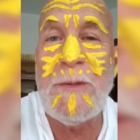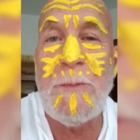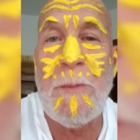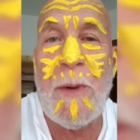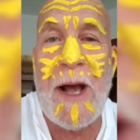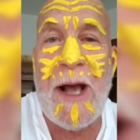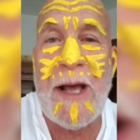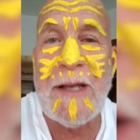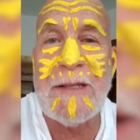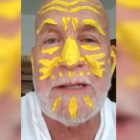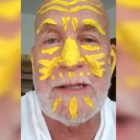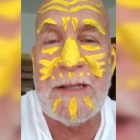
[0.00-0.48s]

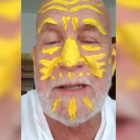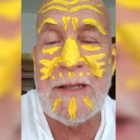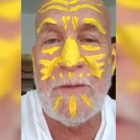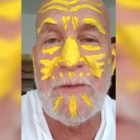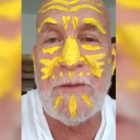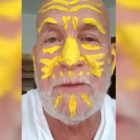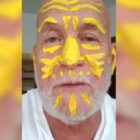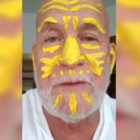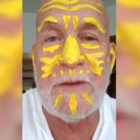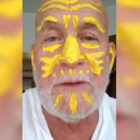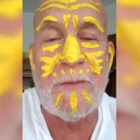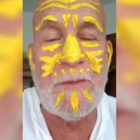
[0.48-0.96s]
always
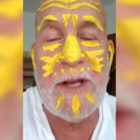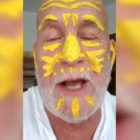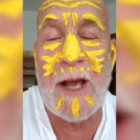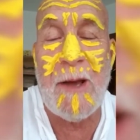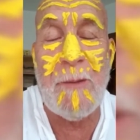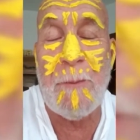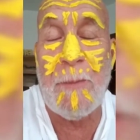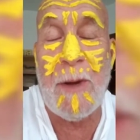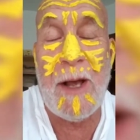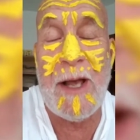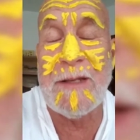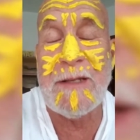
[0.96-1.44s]
positive,
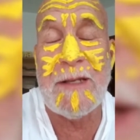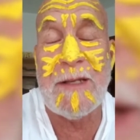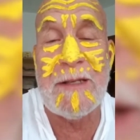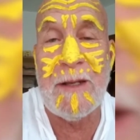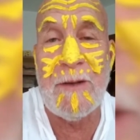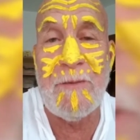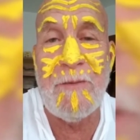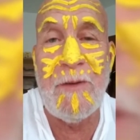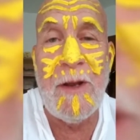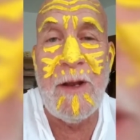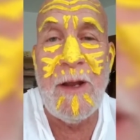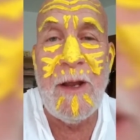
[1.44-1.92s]
top
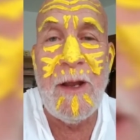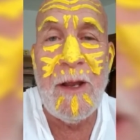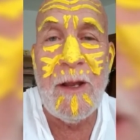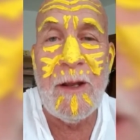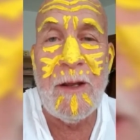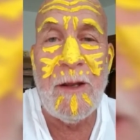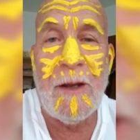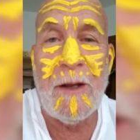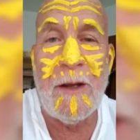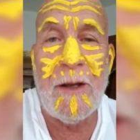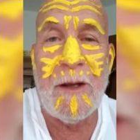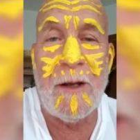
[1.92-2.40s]
positive.
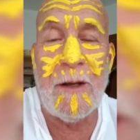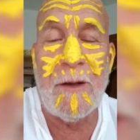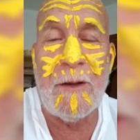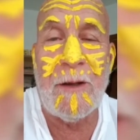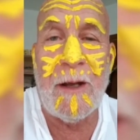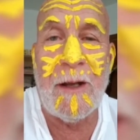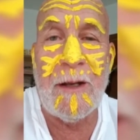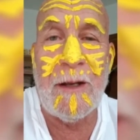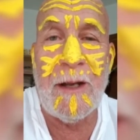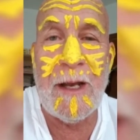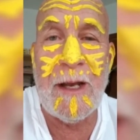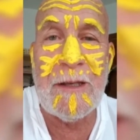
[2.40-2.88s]

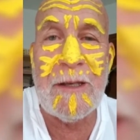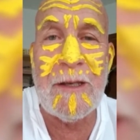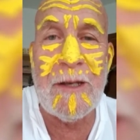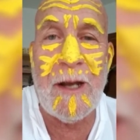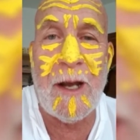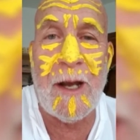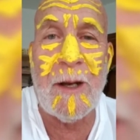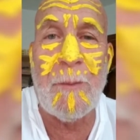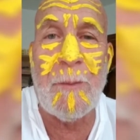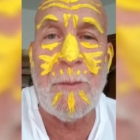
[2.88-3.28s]
I like to